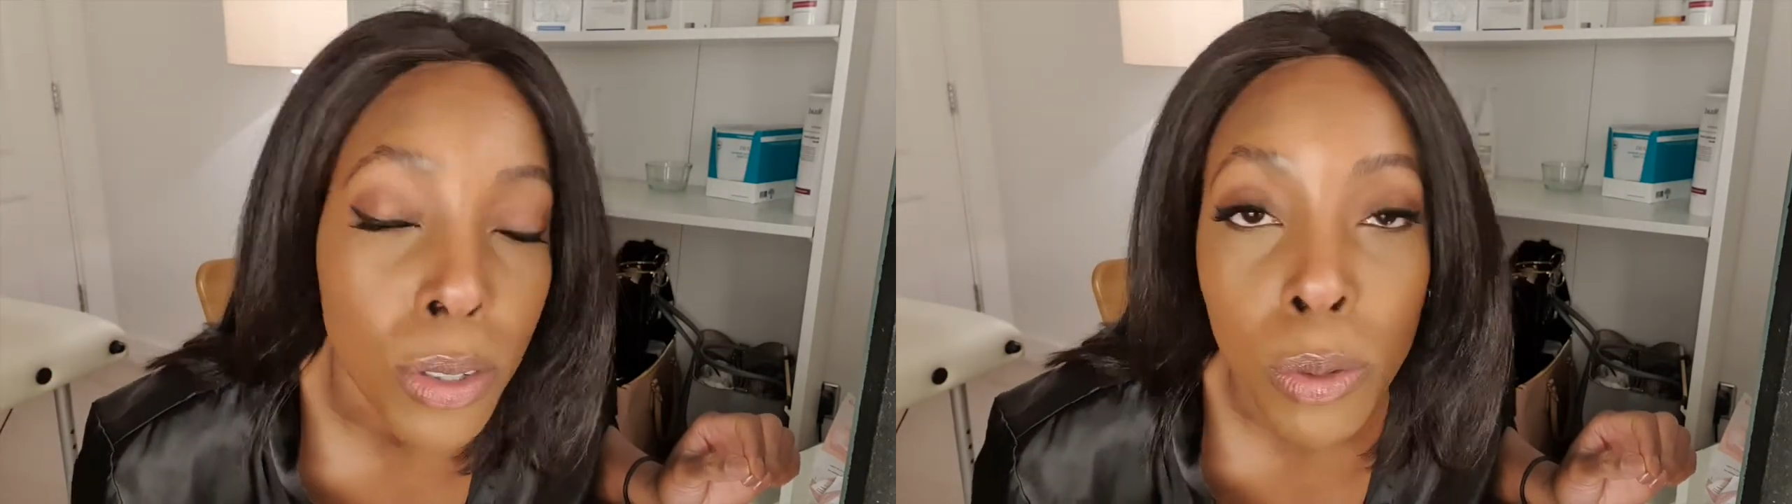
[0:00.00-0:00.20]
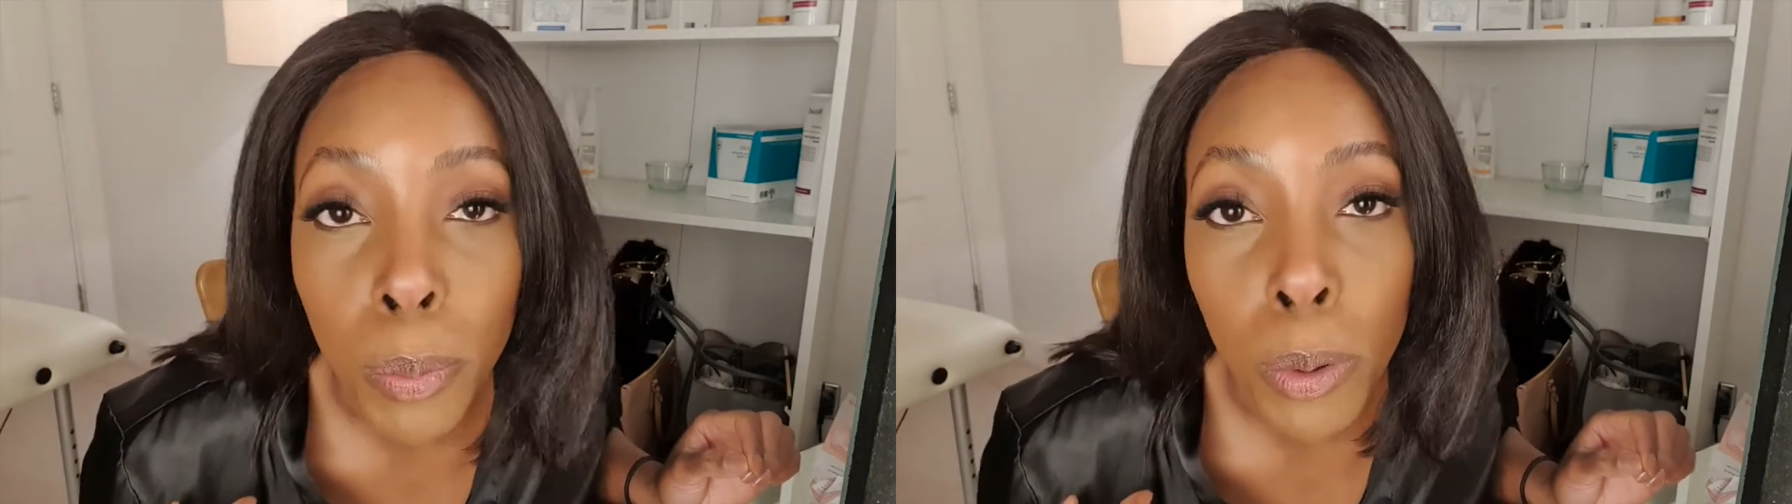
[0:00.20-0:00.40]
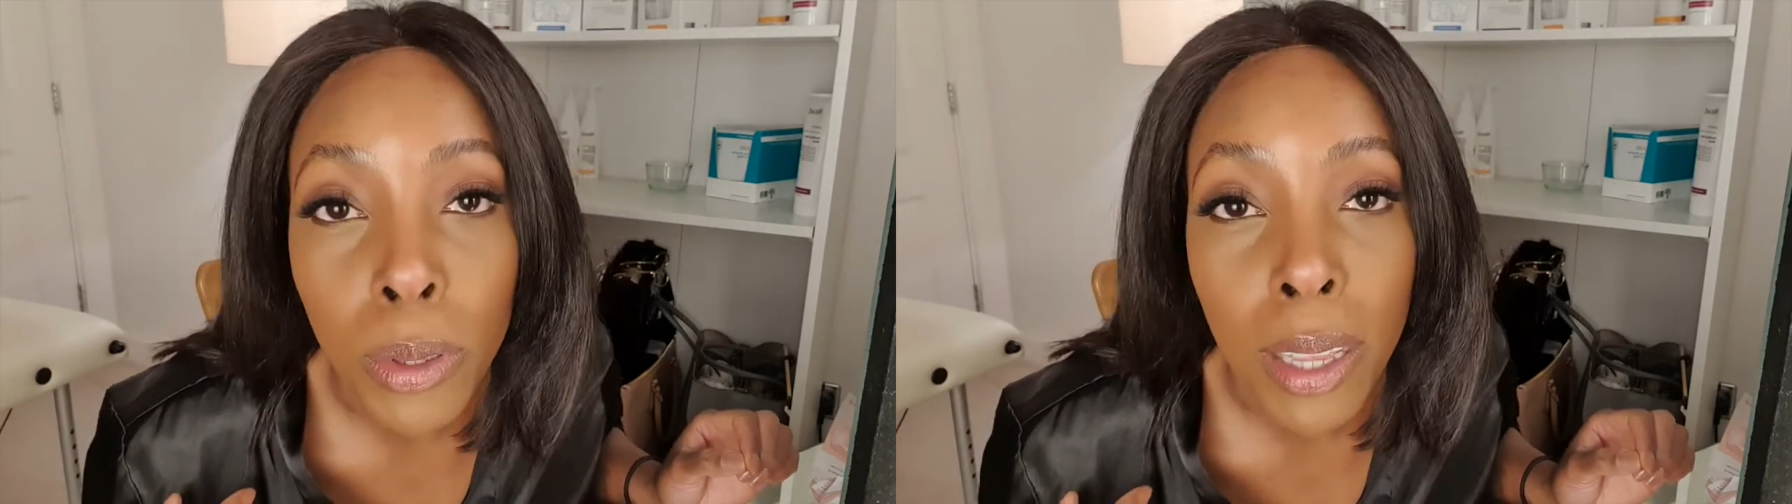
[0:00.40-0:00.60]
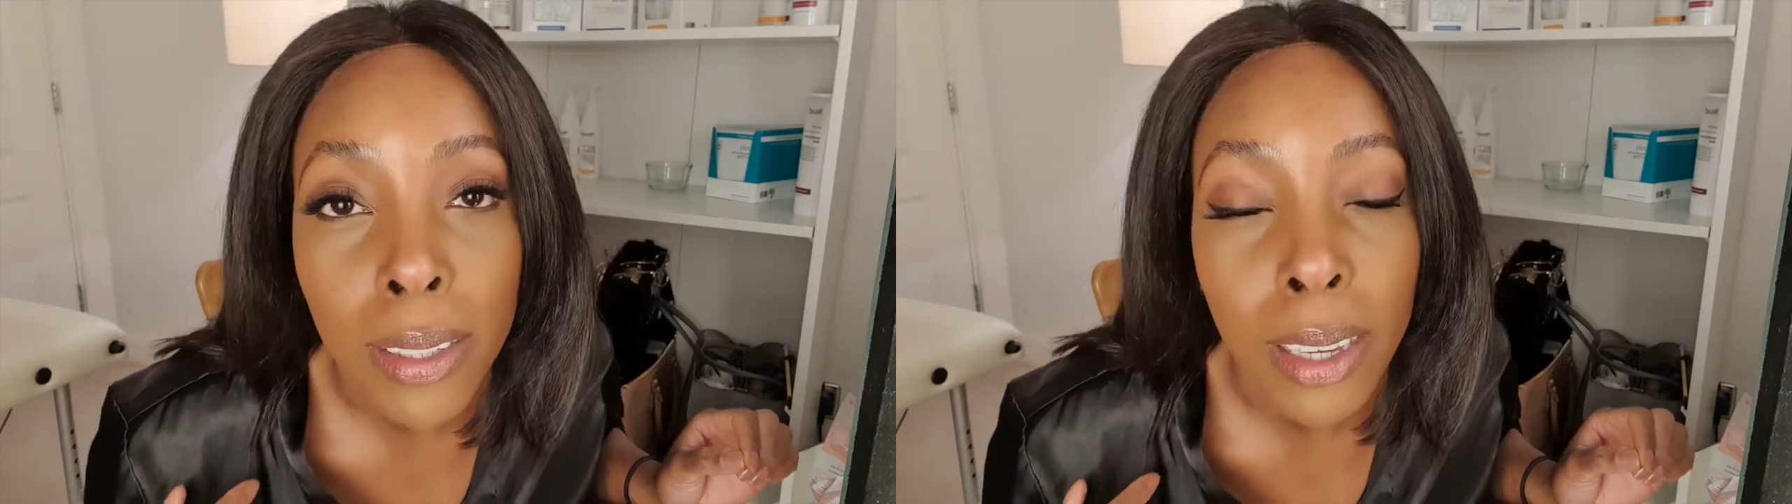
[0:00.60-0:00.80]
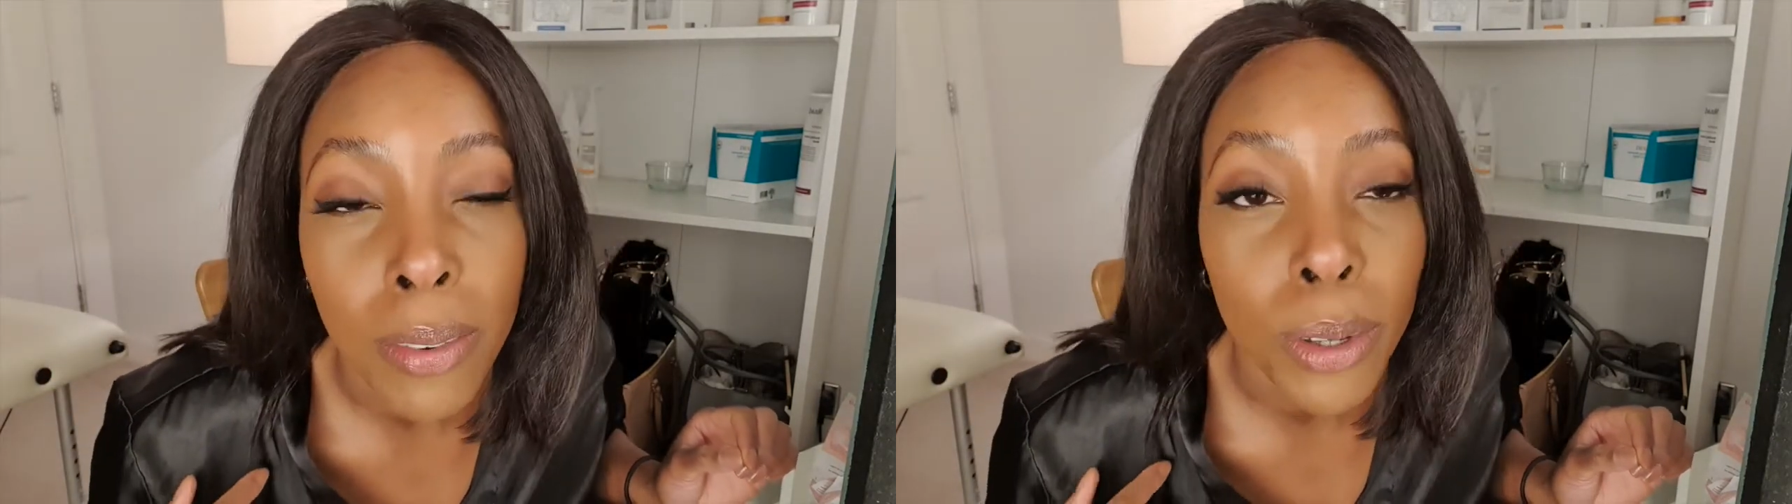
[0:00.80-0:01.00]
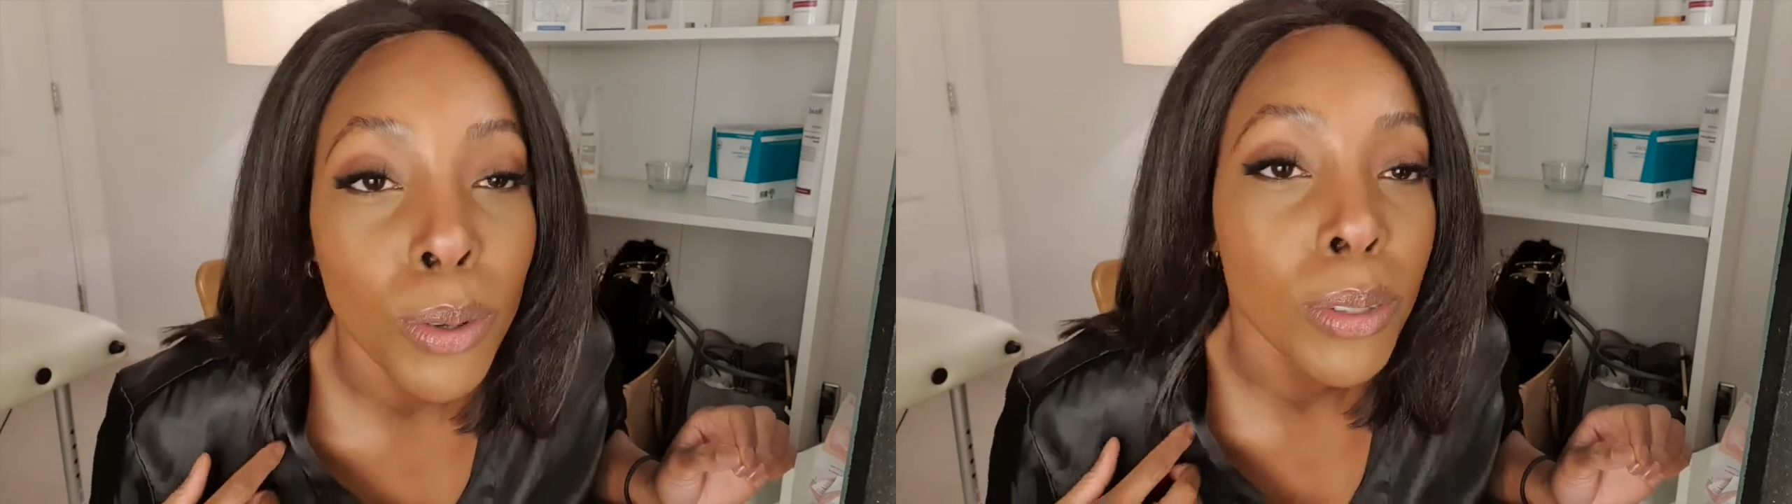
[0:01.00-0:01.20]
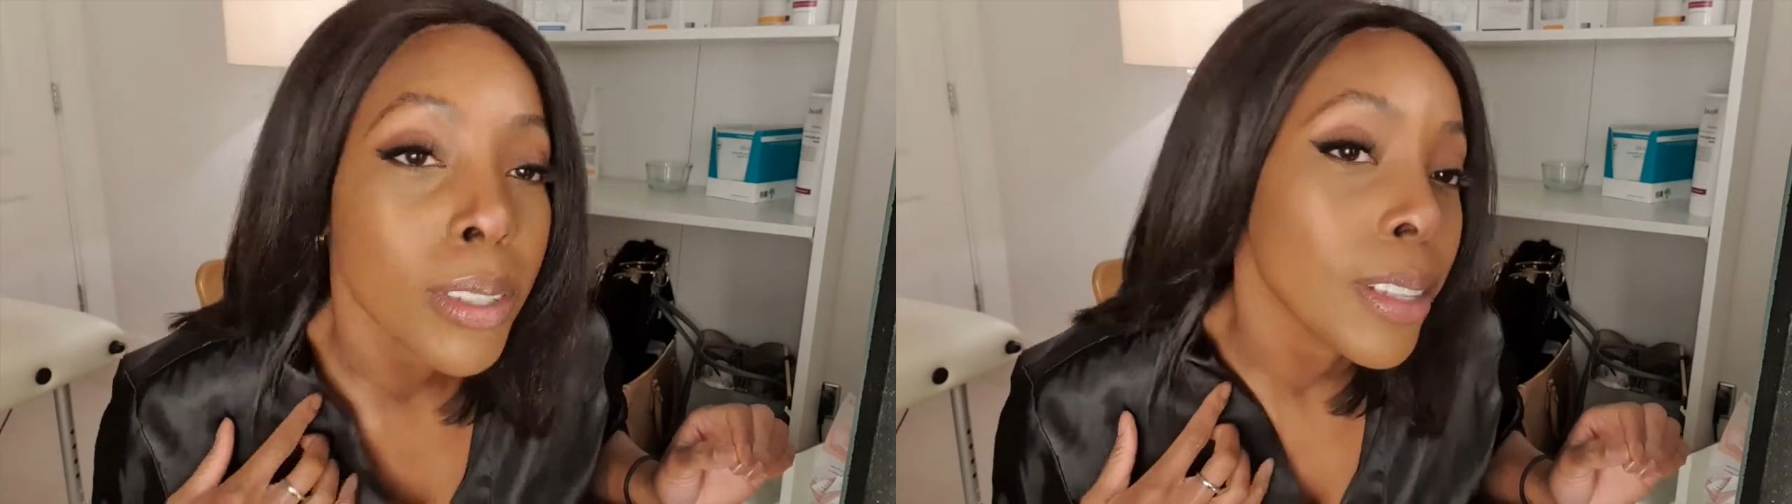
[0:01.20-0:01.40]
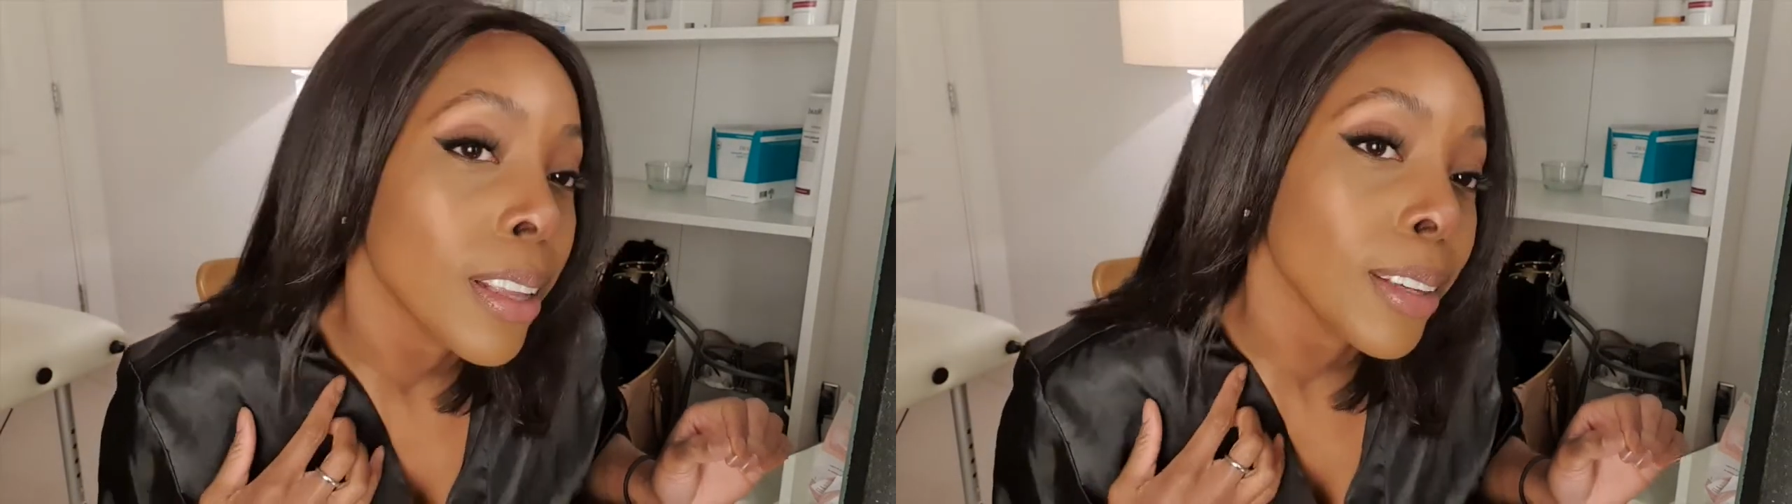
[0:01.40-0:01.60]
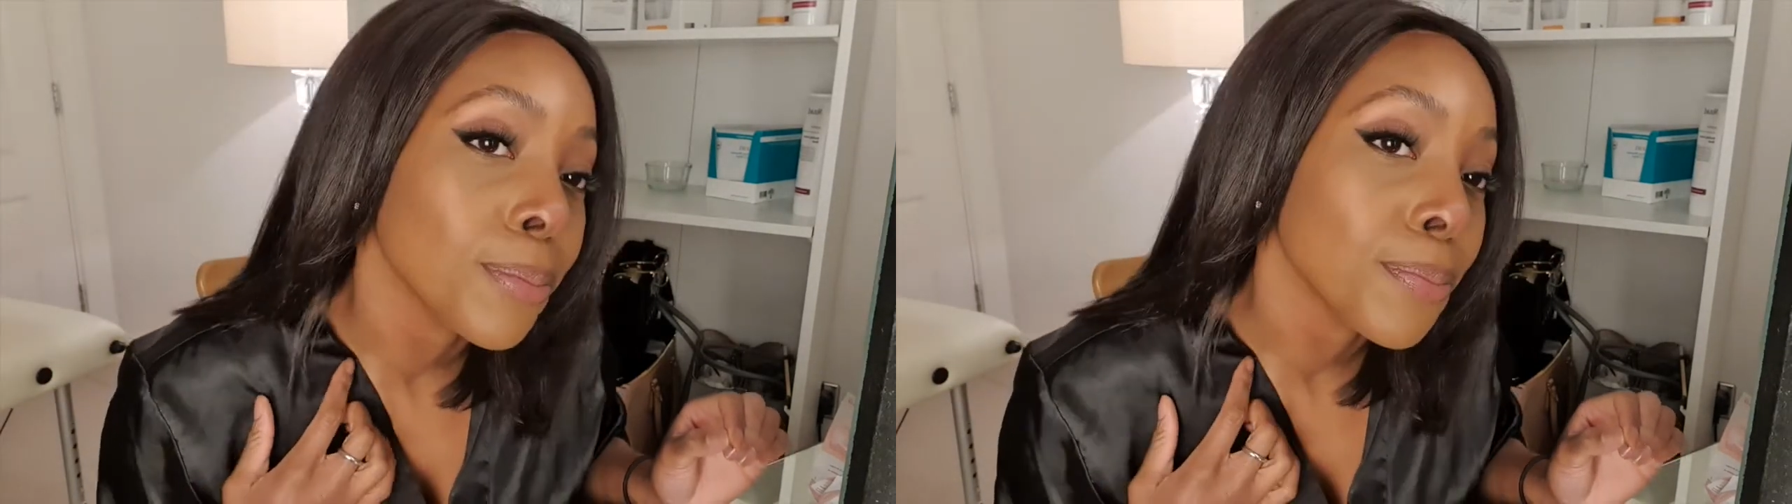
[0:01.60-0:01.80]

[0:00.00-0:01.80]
just pulled that together gorgeously.